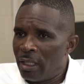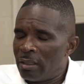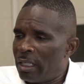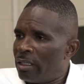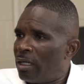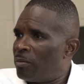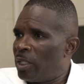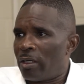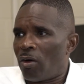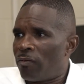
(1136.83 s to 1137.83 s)
They can come in
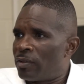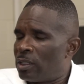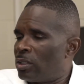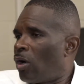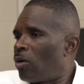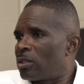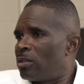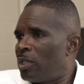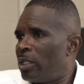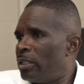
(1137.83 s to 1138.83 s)
that office and talk to
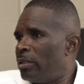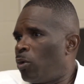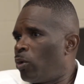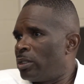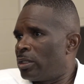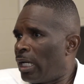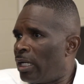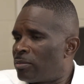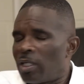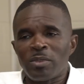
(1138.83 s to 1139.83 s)
me at any point in
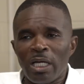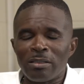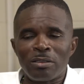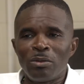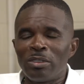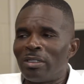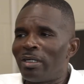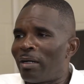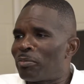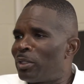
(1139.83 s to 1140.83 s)
time. Sometimes the students are a
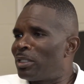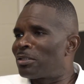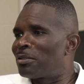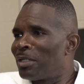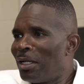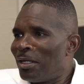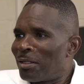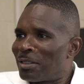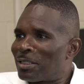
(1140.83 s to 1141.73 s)
little apprehensive because